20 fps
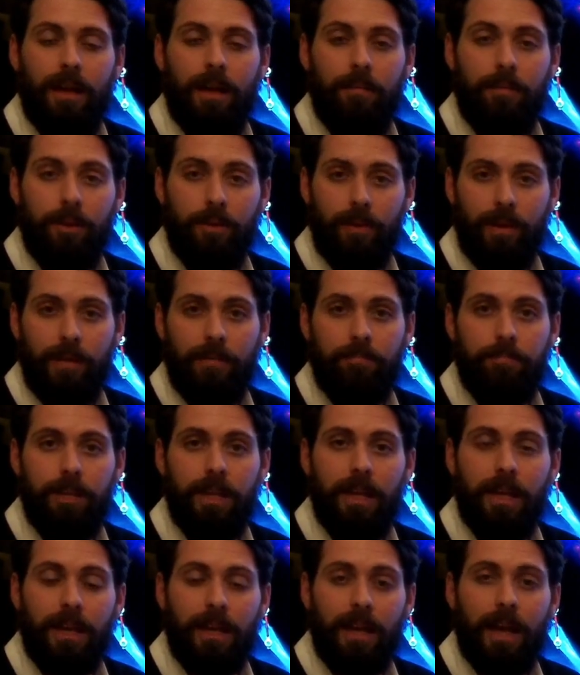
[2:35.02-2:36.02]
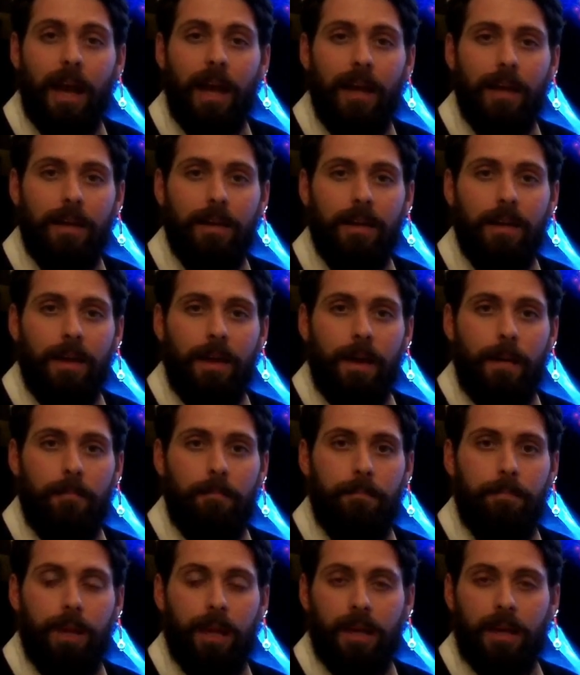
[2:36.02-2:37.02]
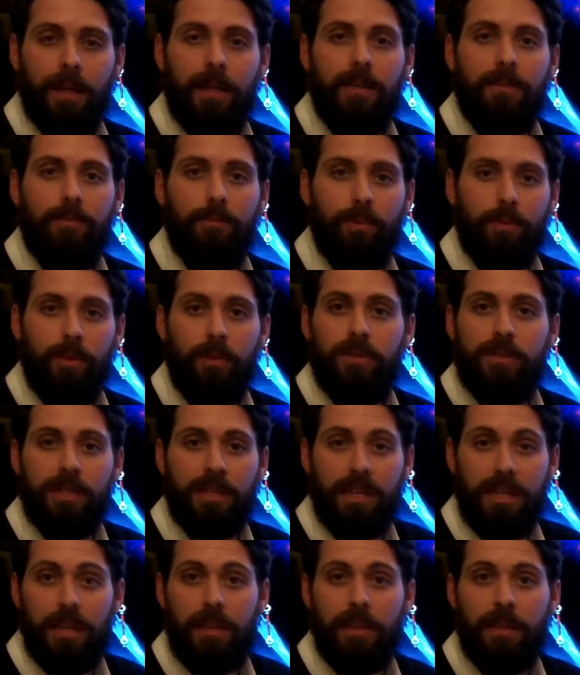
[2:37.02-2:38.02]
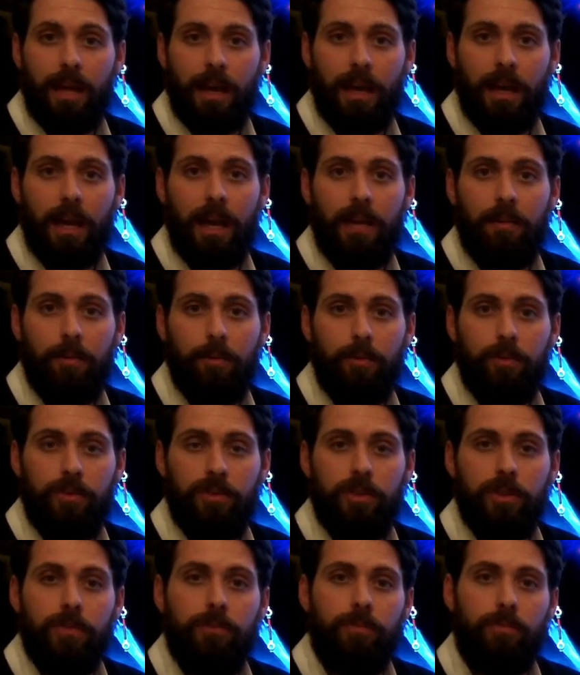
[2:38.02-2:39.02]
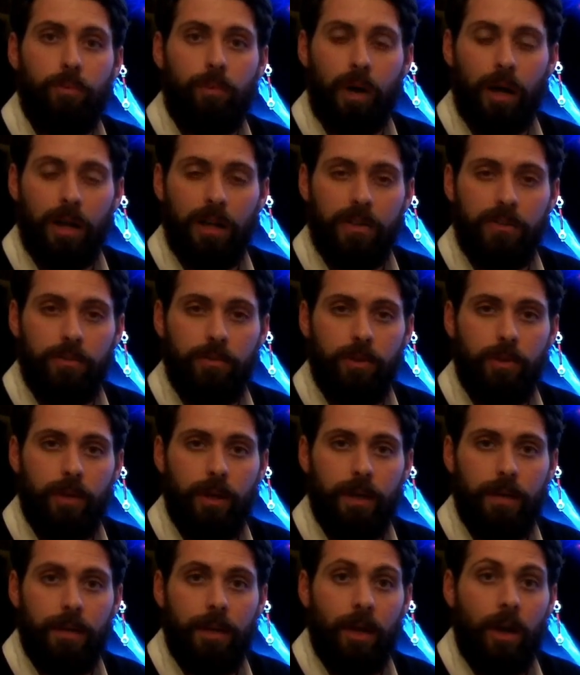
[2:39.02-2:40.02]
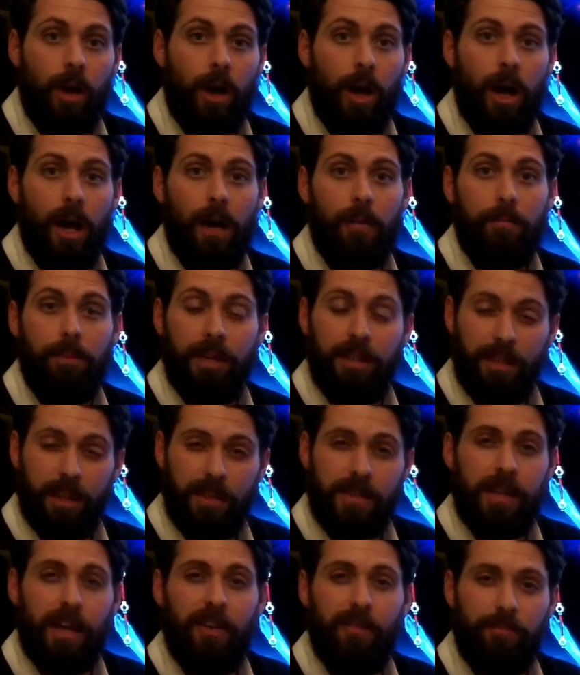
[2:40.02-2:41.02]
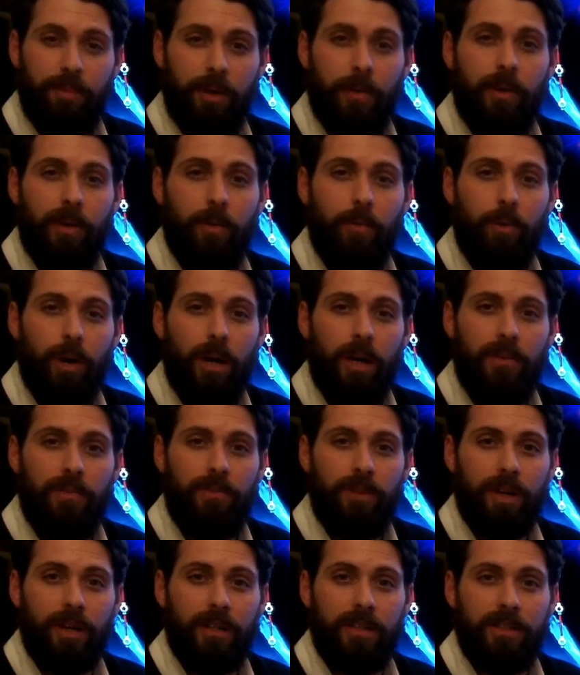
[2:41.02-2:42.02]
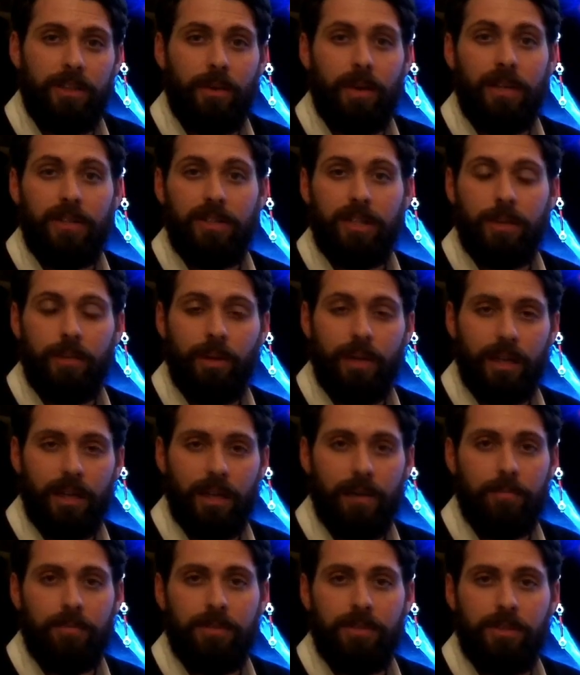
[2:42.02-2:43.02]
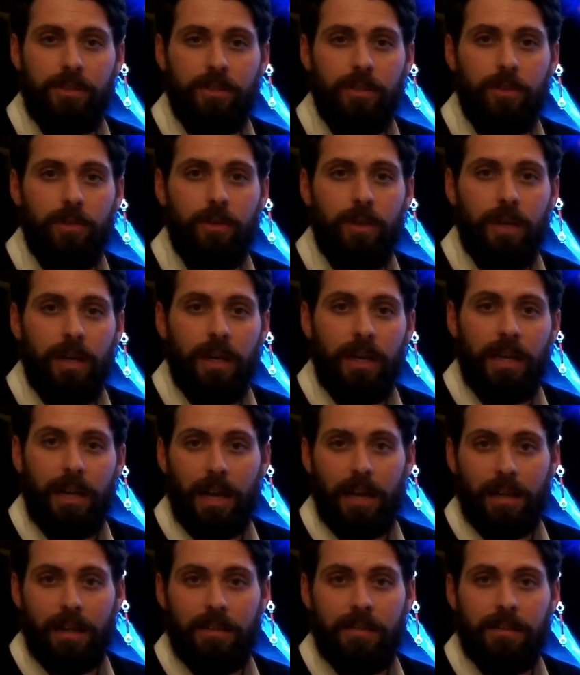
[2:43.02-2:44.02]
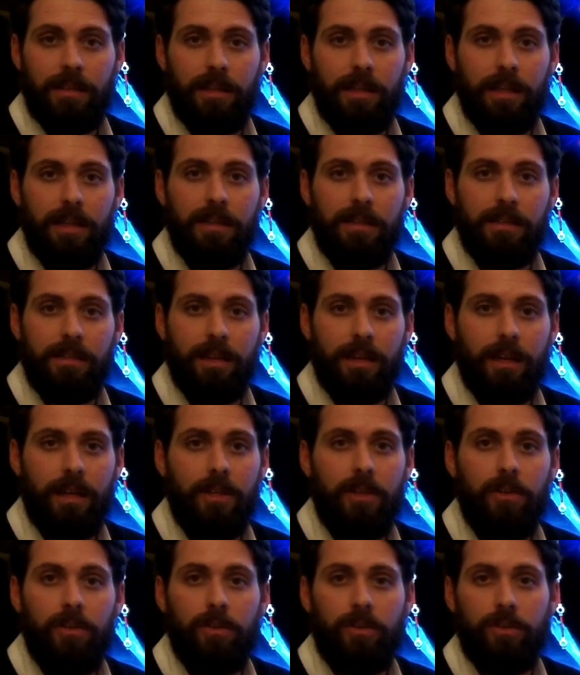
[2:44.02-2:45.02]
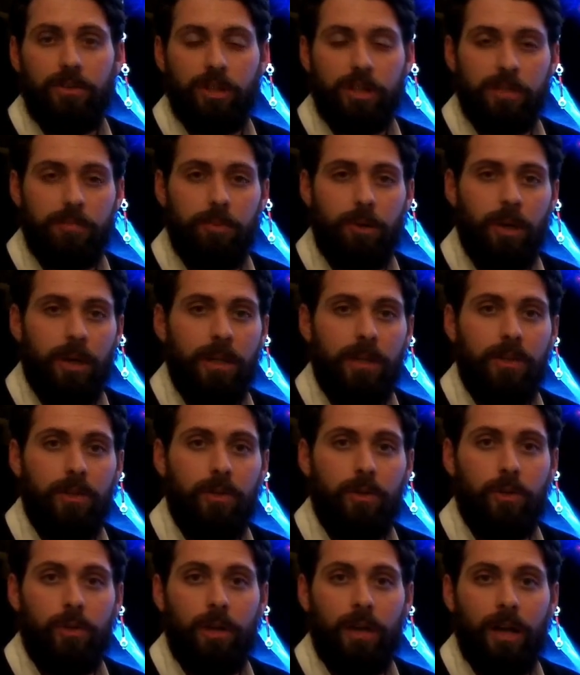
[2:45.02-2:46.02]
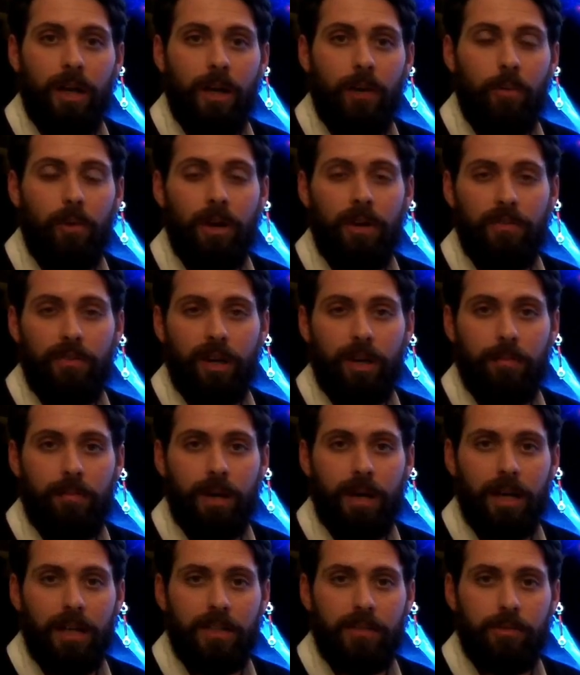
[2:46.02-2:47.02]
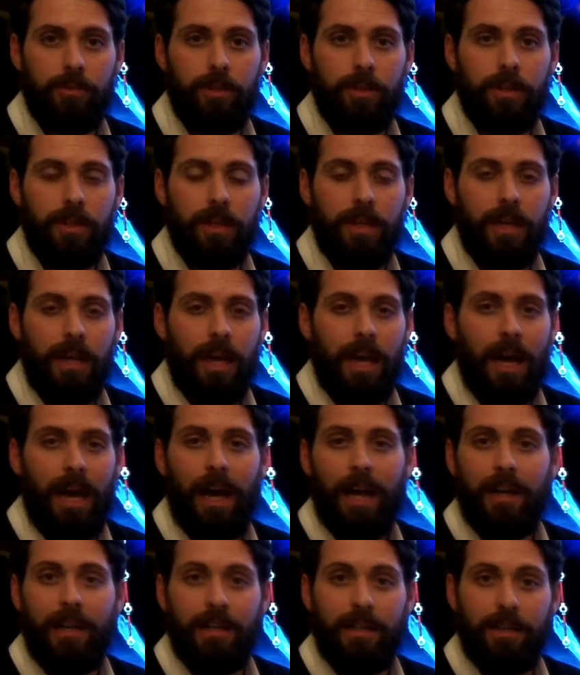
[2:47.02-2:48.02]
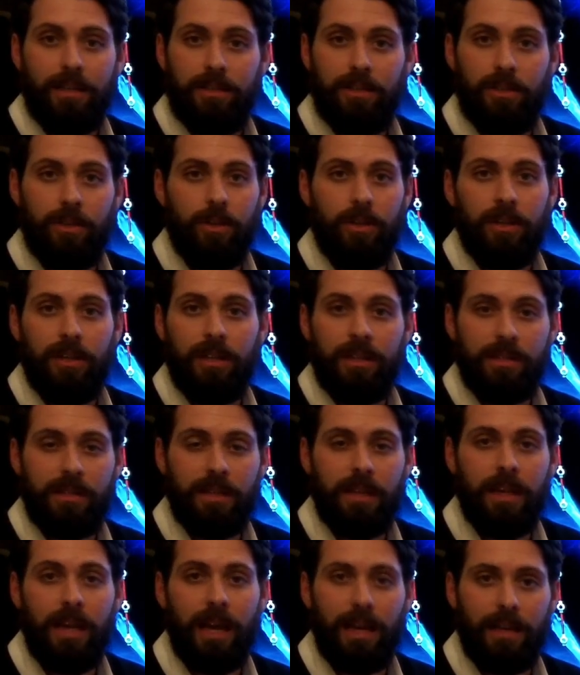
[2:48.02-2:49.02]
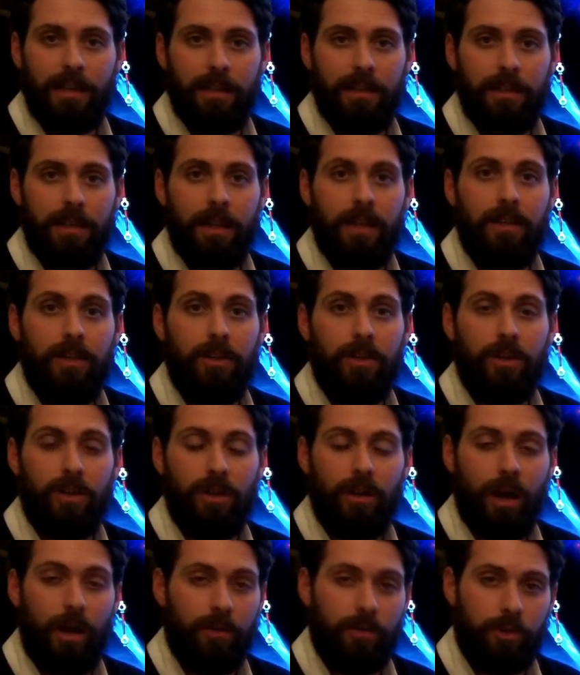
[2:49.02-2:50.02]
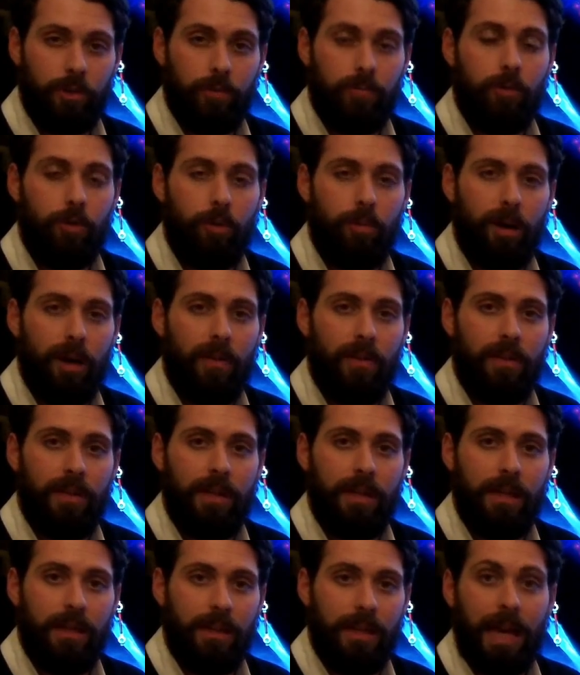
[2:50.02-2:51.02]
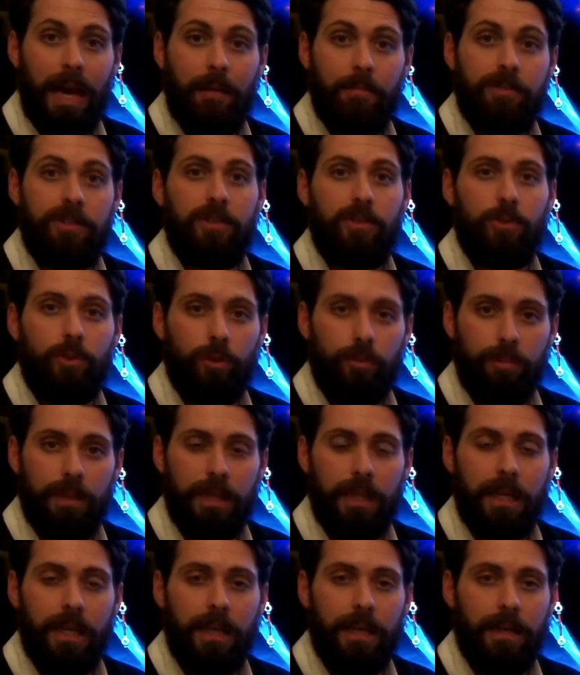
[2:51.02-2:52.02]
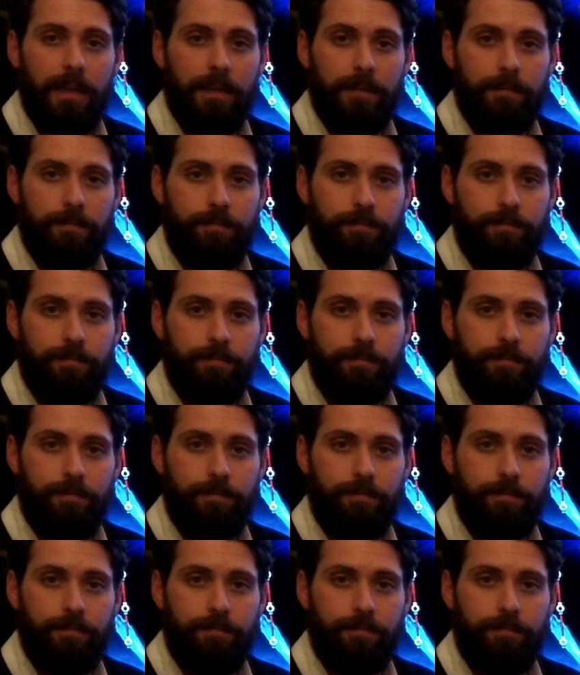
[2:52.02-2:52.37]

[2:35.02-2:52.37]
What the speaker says: Blu-ray player can plug in using an Ethernet cable to your wireless router, but it does have built-in Wi-Fi. So actually when it comes to connecting it to the internet, you can just put in your Wi-Fi password and it's good and it's connected. And I'll talk more about the App Store a bit later.